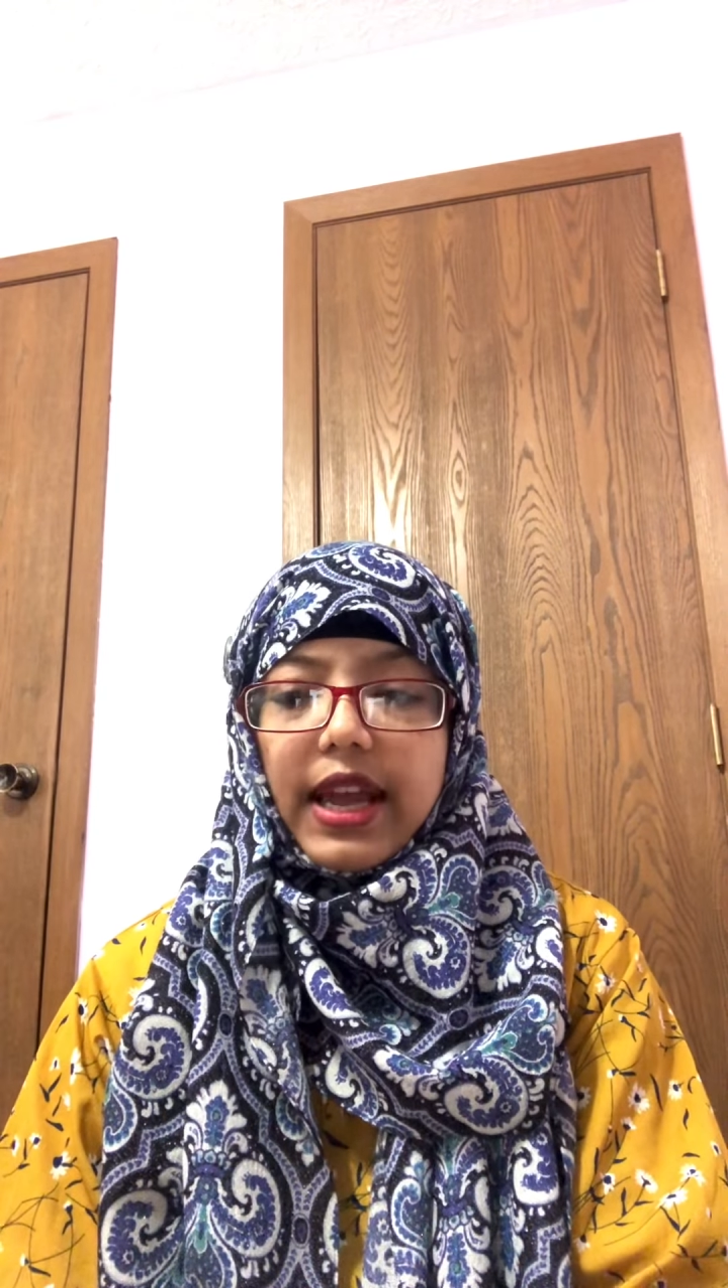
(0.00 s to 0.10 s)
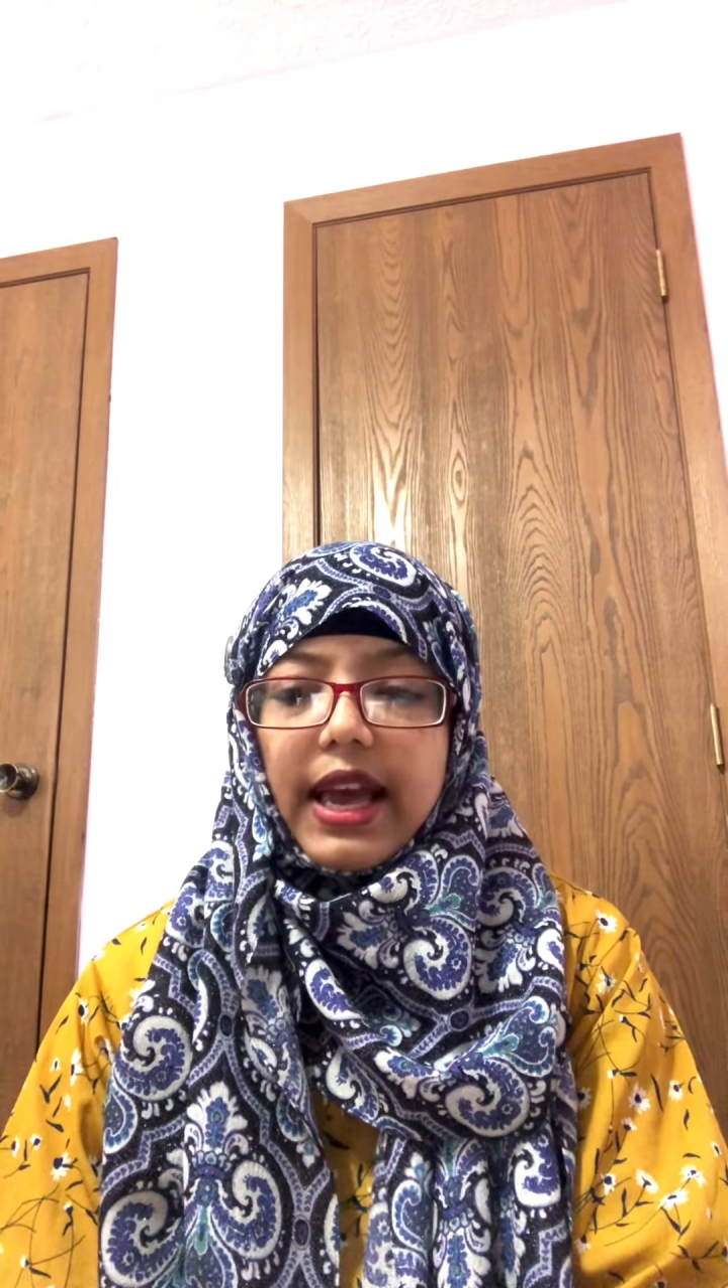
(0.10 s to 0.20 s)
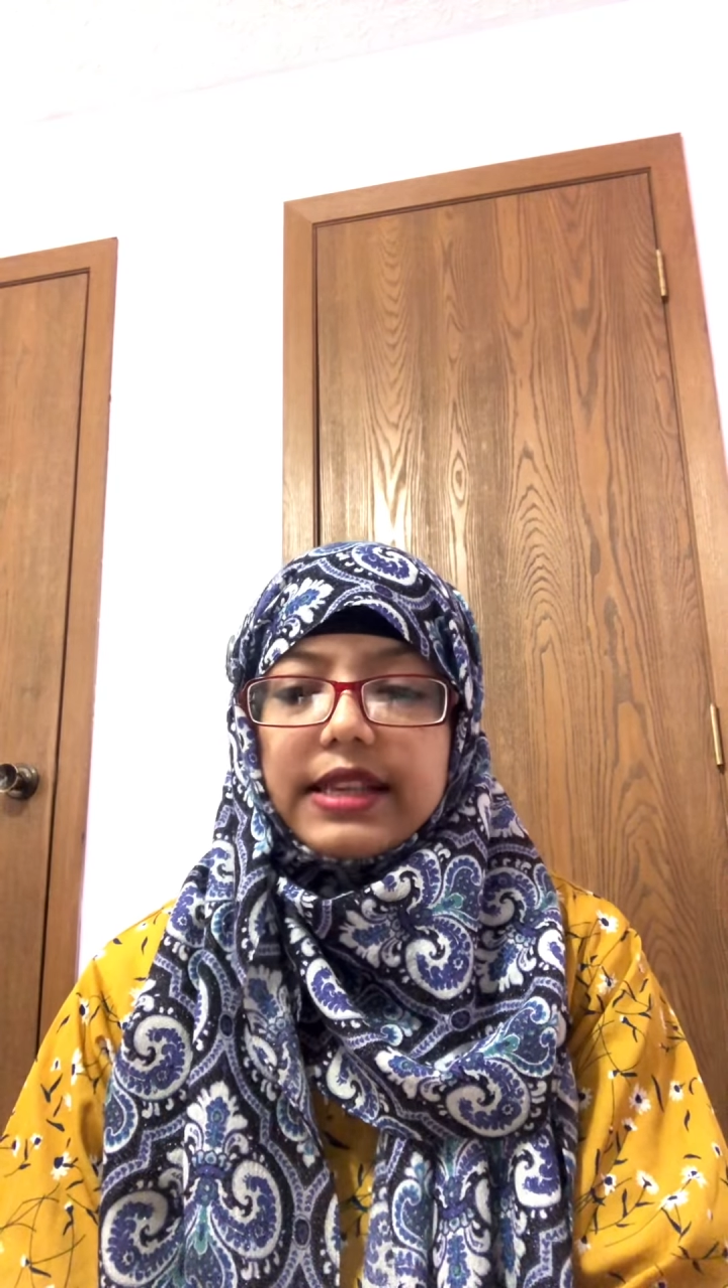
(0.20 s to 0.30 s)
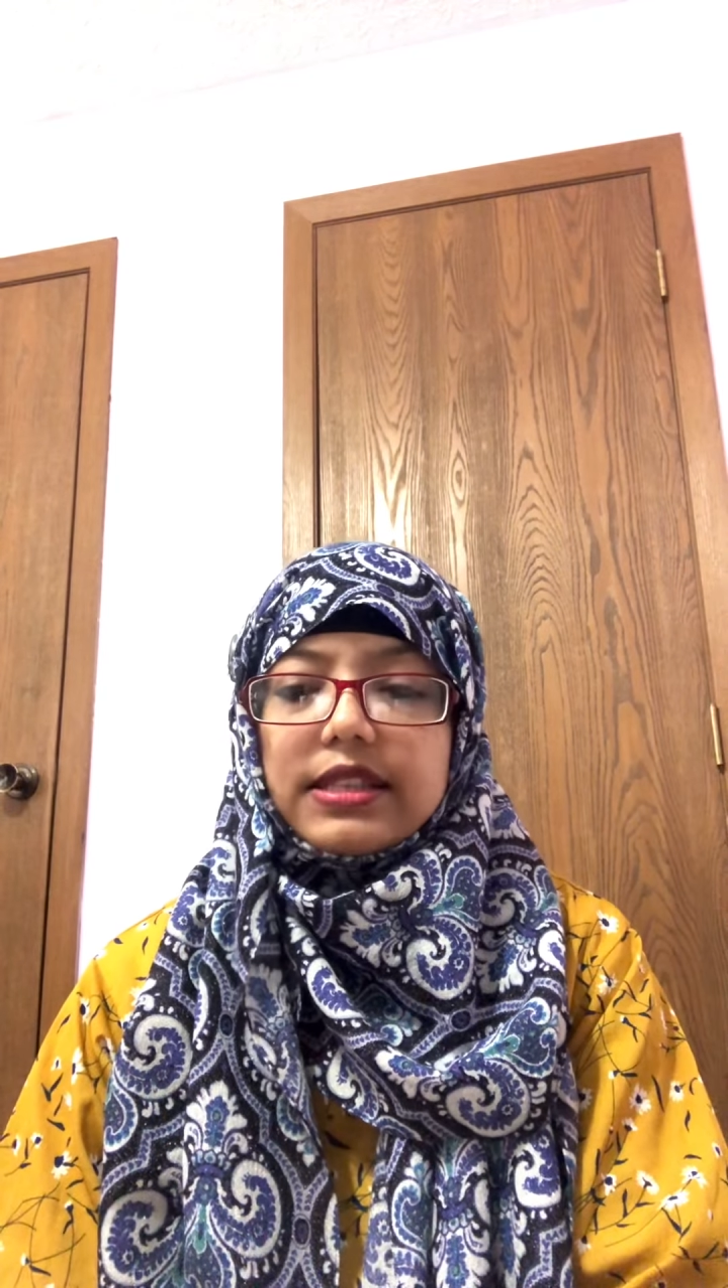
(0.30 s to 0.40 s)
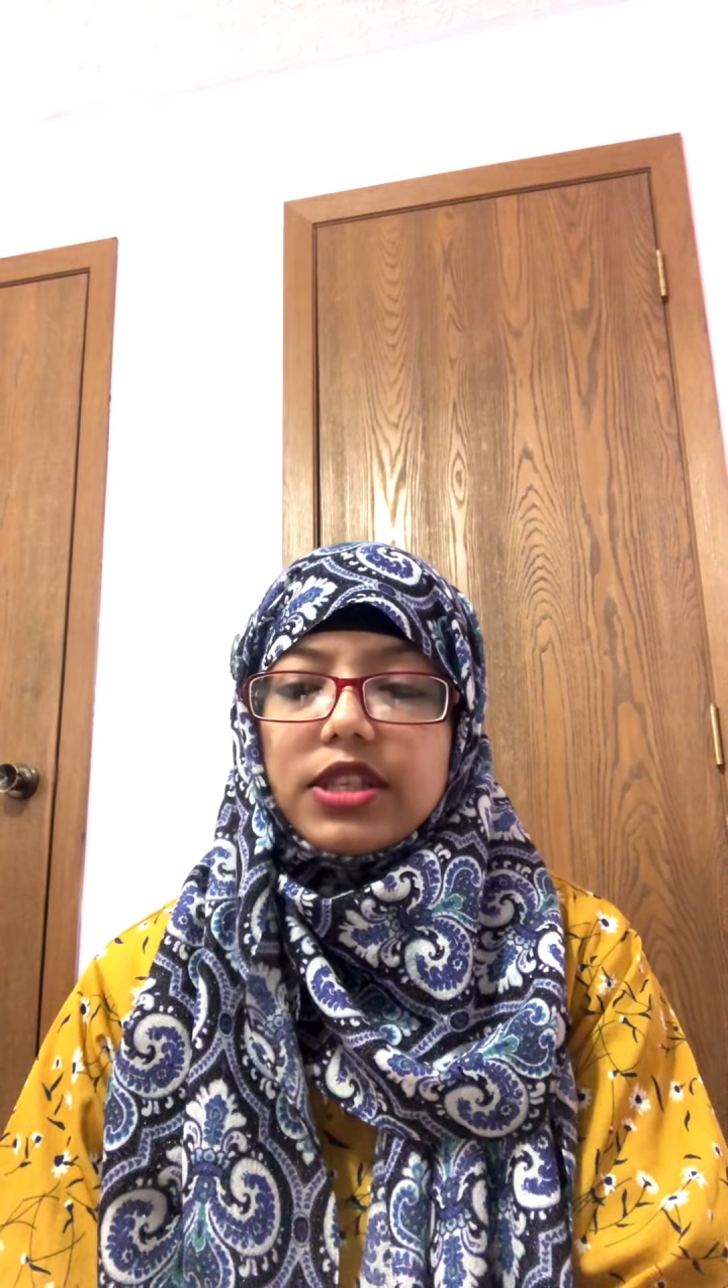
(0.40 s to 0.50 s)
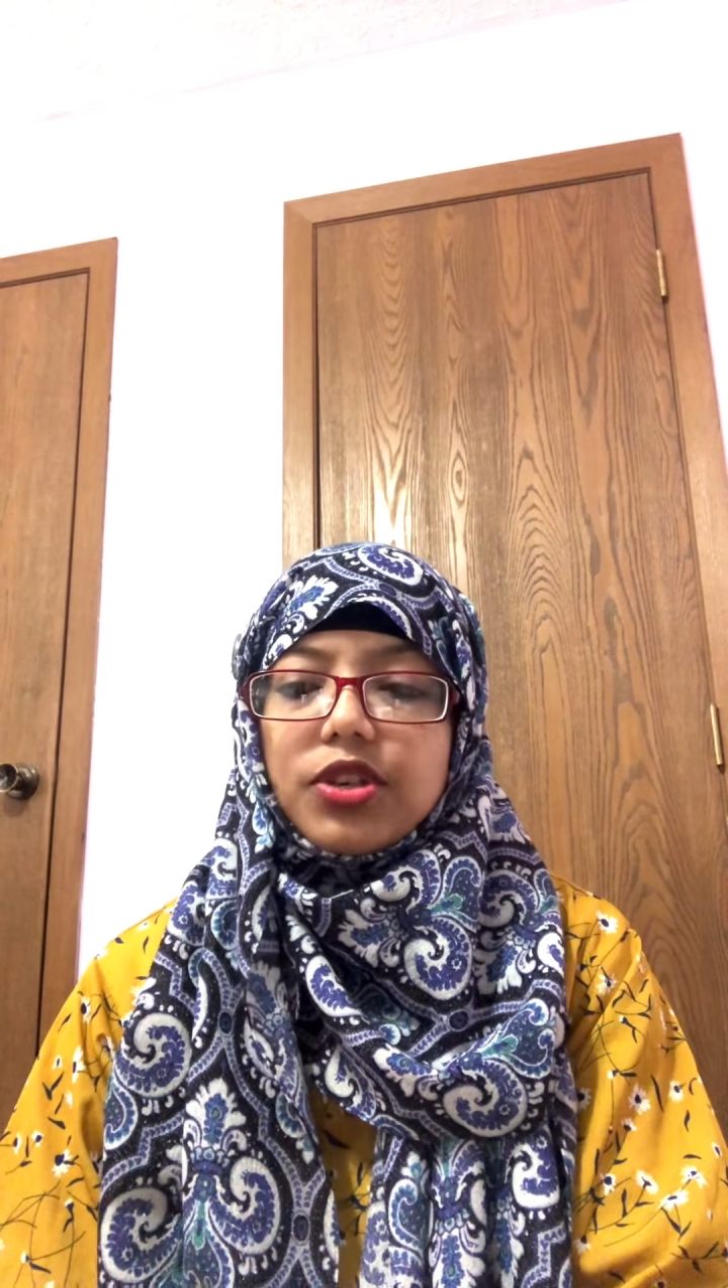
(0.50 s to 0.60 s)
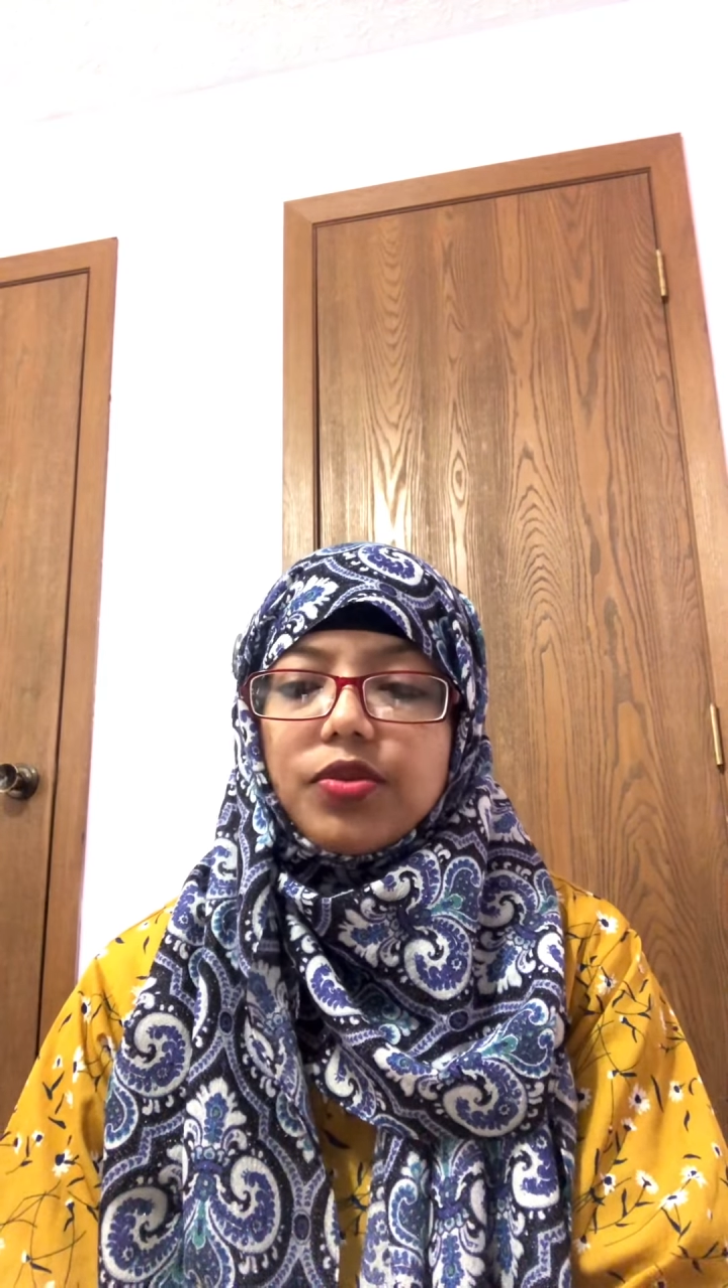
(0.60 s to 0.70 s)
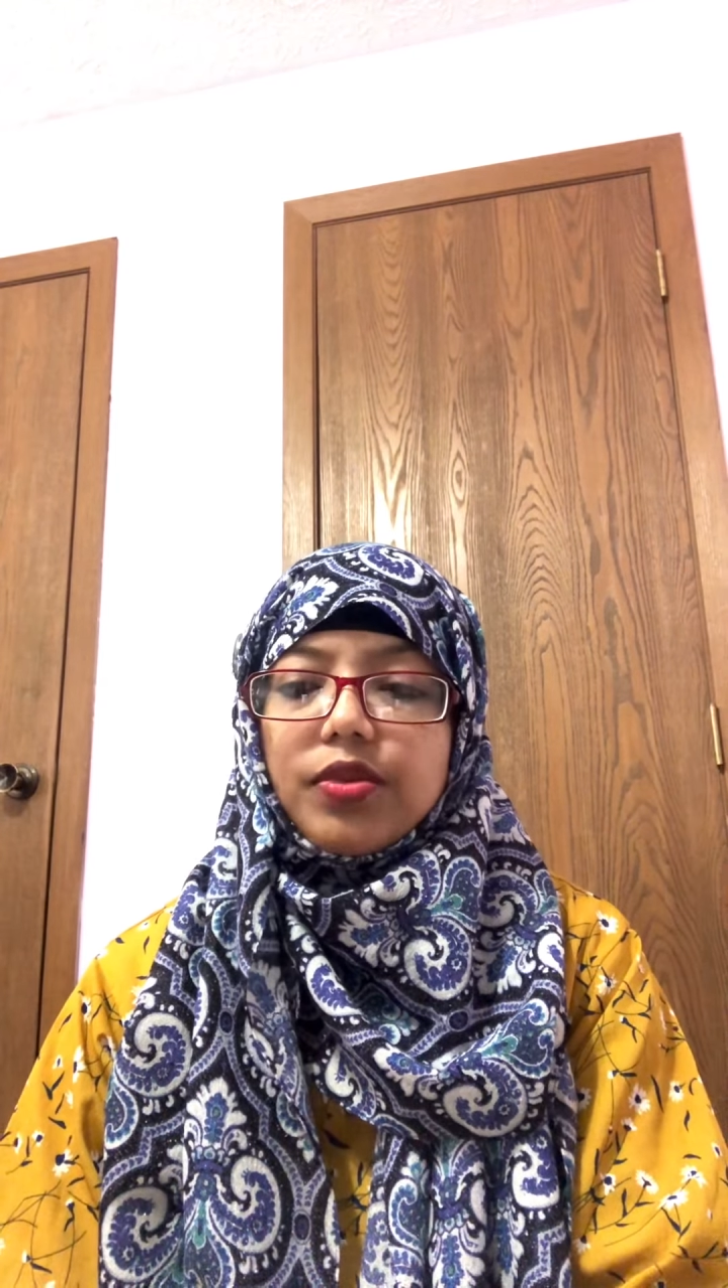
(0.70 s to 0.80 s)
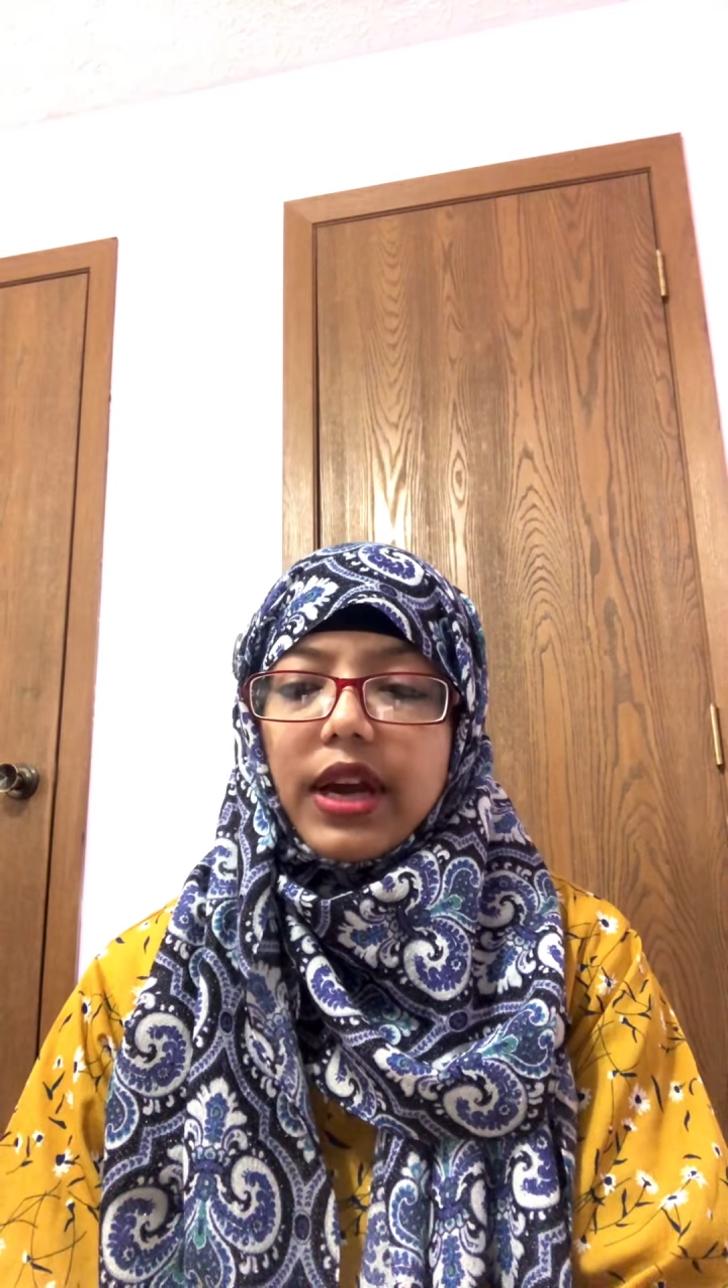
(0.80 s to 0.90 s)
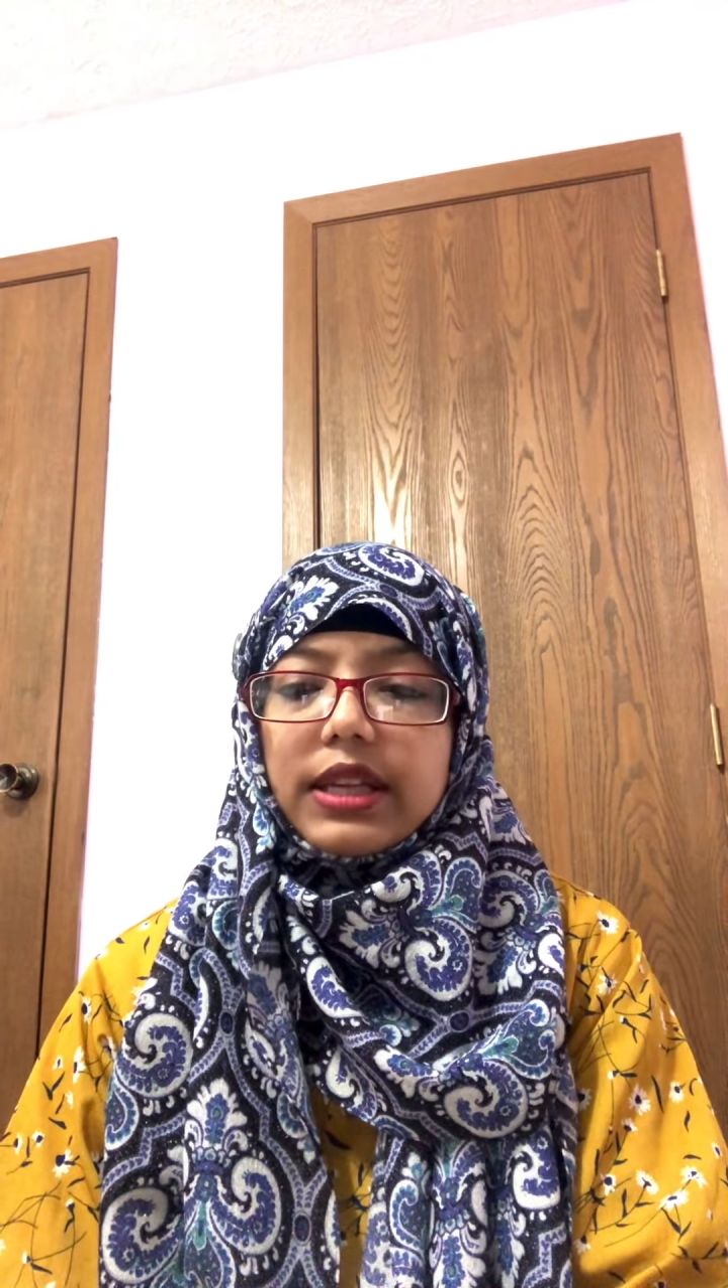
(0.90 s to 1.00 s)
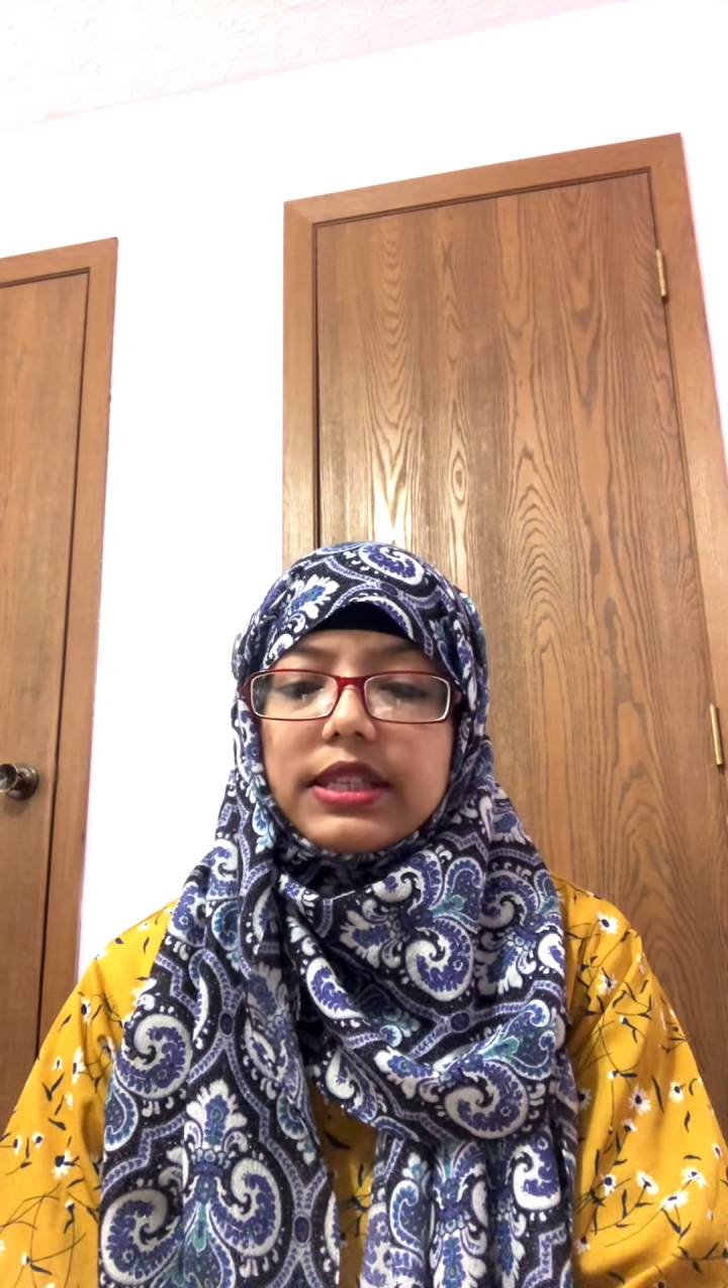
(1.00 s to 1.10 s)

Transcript: has direct